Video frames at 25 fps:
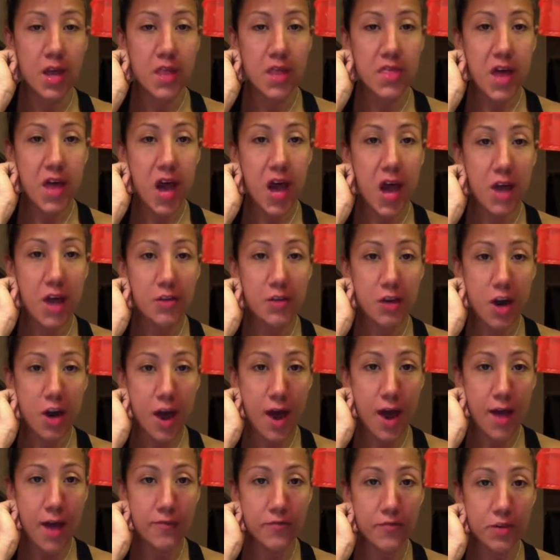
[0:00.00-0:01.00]
The other
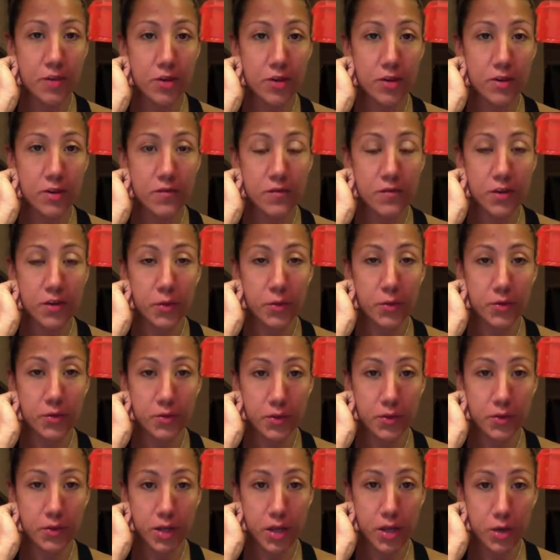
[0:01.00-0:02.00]
half you're going to fill with
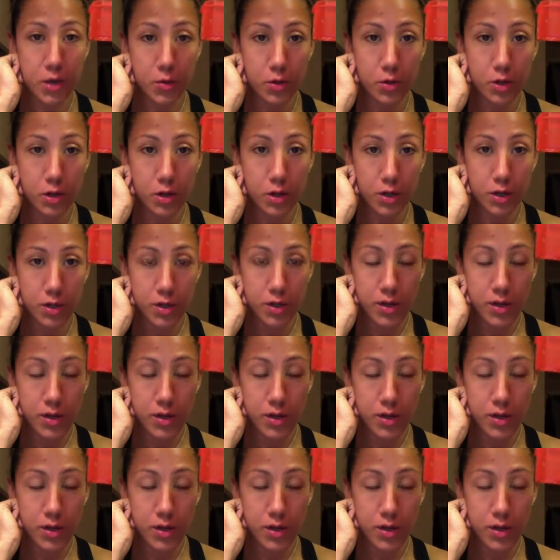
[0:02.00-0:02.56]
Greek yogurt.